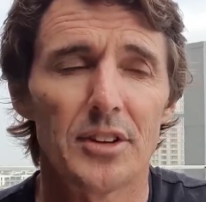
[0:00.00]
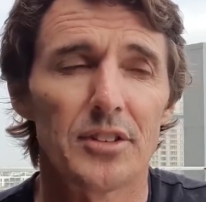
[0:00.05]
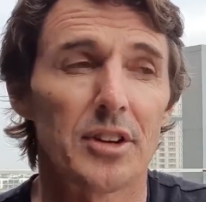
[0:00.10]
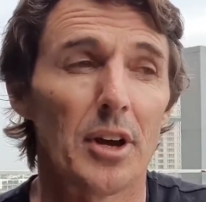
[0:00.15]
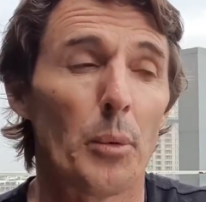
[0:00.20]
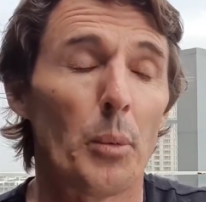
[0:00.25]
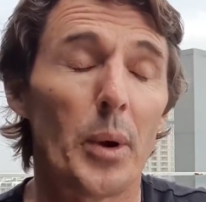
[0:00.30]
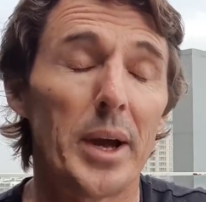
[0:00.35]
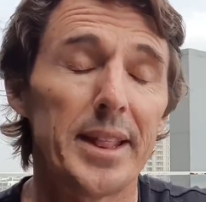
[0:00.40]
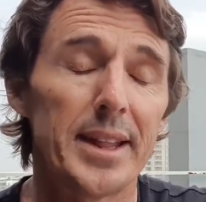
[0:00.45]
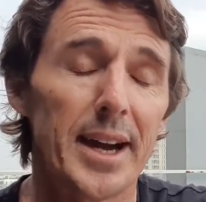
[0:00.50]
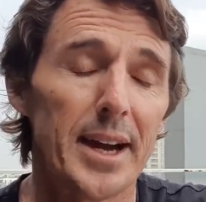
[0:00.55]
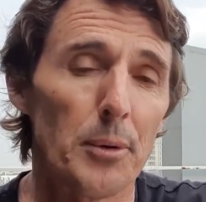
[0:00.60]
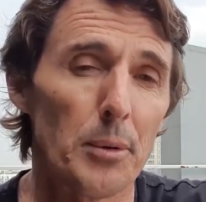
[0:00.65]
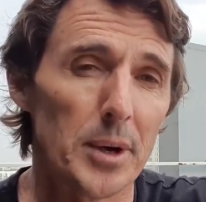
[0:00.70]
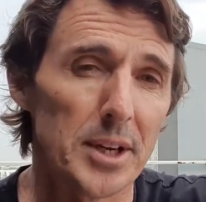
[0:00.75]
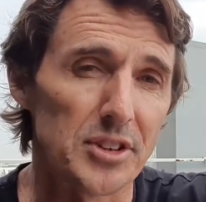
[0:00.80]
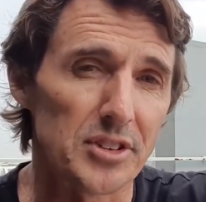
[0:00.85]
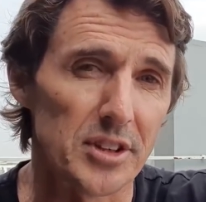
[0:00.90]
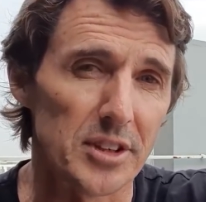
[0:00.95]
So when they
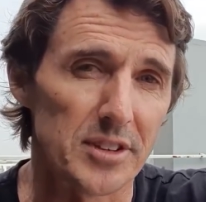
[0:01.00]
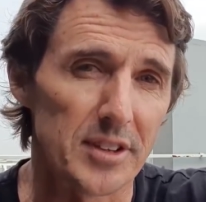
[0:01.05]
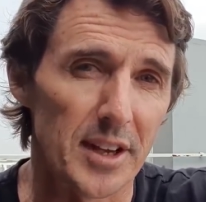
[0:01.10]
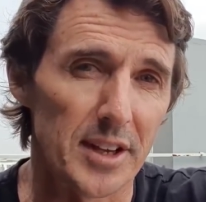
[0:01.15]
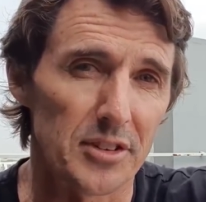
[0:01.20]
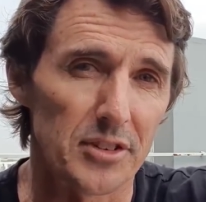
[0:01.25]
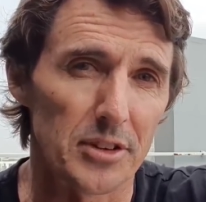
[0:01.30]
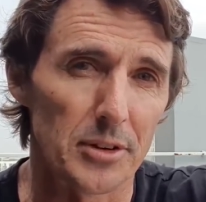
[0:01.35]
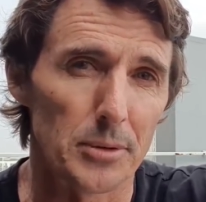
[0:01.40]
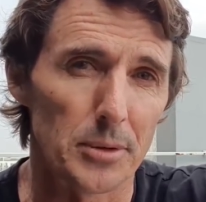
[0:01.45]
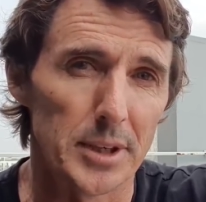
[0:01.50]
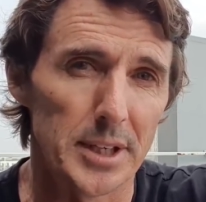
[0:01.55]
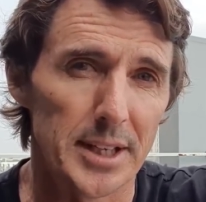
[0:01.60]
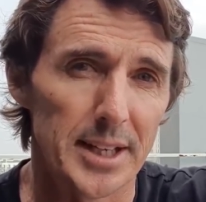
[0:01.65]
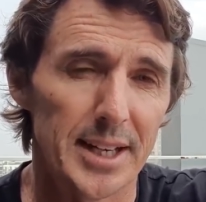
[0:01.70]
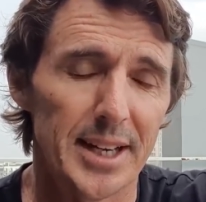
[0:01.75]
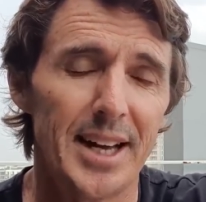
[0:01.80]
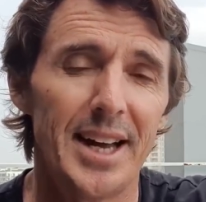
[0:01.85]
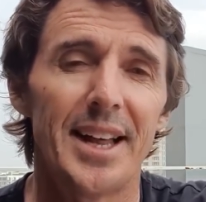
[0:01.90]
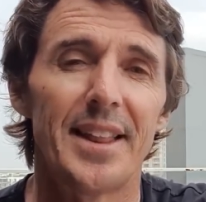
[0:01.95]
reach the test
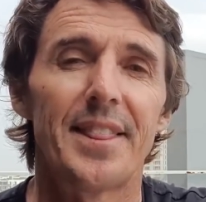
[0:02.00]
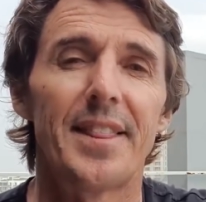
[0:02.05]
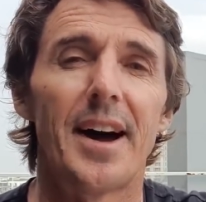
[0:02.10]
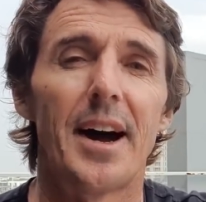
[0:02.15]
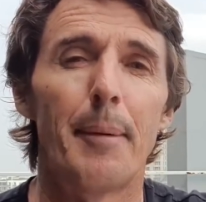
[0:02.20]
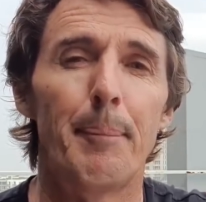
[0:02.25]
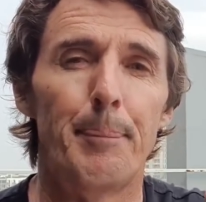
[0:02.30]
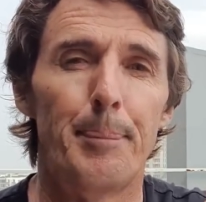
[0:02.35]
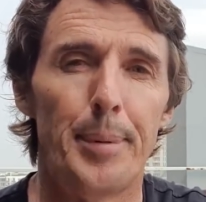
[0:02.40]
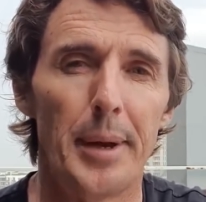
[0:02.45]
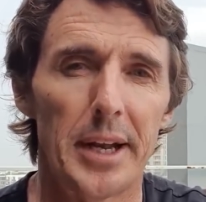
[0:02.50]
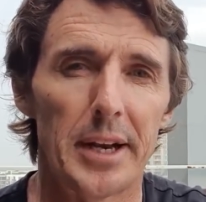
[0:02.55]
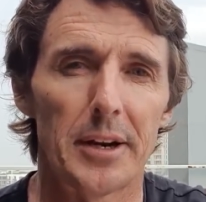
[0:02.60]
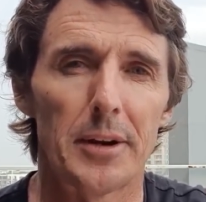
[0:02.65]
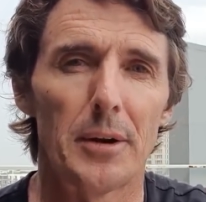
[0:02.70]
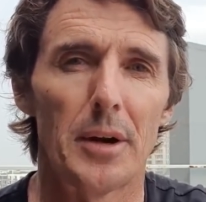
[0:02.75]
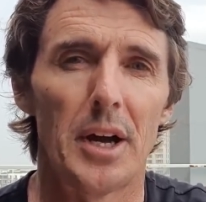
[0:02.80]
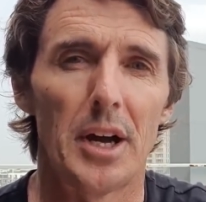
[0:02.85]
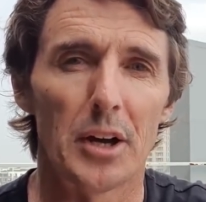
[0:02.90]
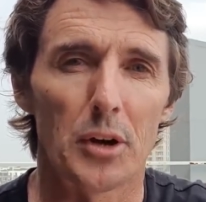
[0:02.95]
arena, they're
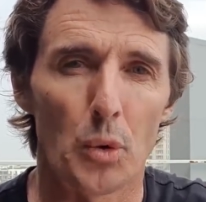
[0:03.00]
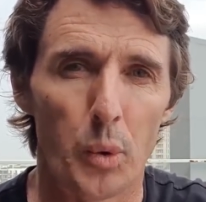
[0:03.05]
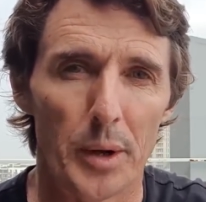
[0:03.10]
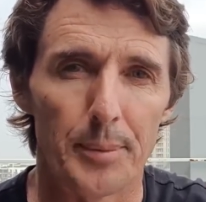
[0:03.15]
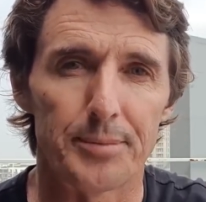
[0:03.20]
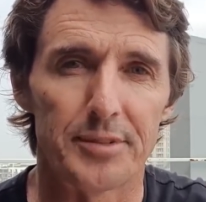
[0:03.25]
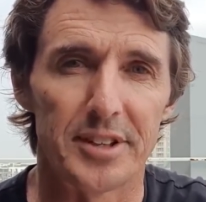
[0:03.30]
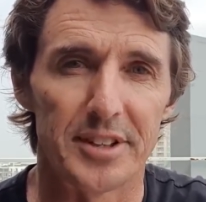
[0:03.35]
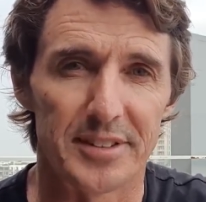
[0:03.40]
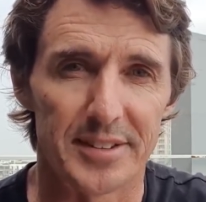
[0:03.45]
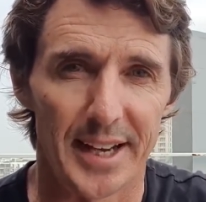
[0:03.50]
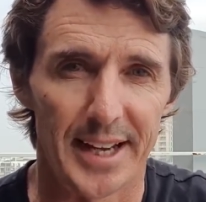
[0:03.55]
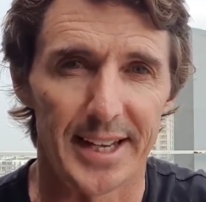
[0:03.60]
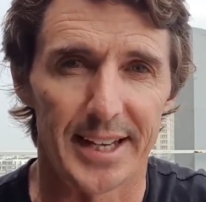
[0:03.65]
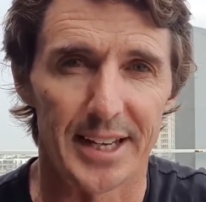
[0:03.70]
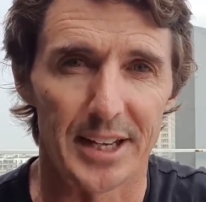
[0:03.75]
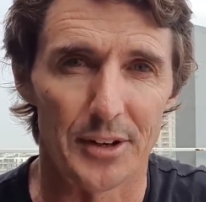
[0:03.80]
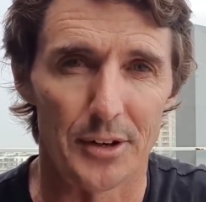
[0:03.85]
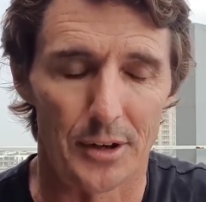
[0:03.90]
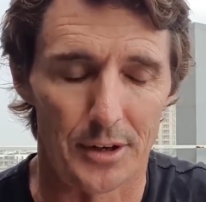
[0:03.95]
better equipped to
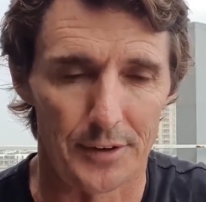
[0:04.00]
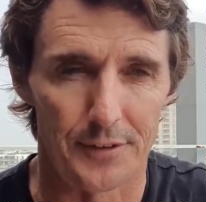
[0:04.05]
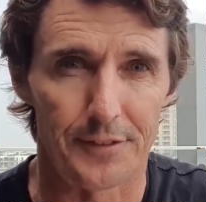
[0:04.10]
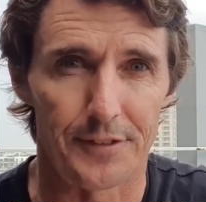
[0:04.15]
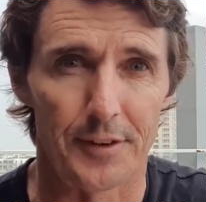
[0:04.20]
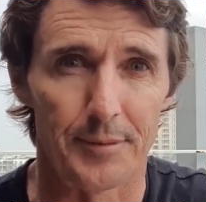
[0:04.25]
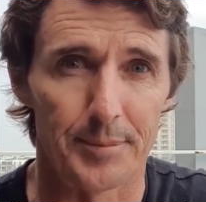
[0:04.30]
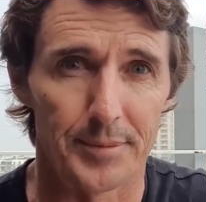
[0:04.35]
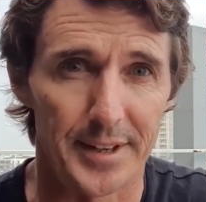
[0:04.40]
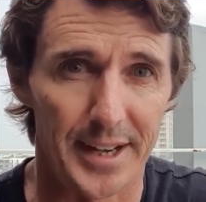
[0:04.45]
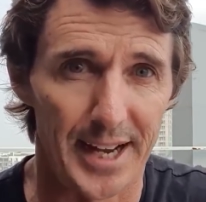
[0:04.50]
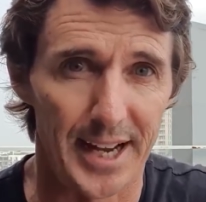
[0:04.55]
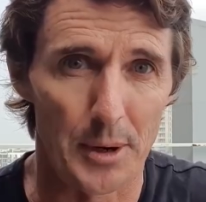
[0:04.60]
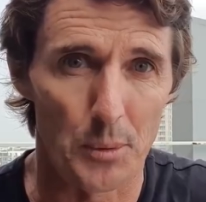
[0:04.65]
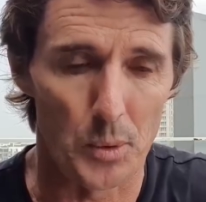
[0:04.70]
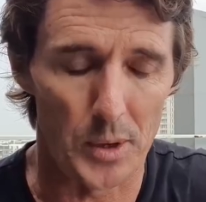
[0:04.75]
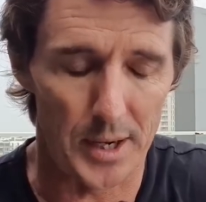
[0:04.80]
take it on from day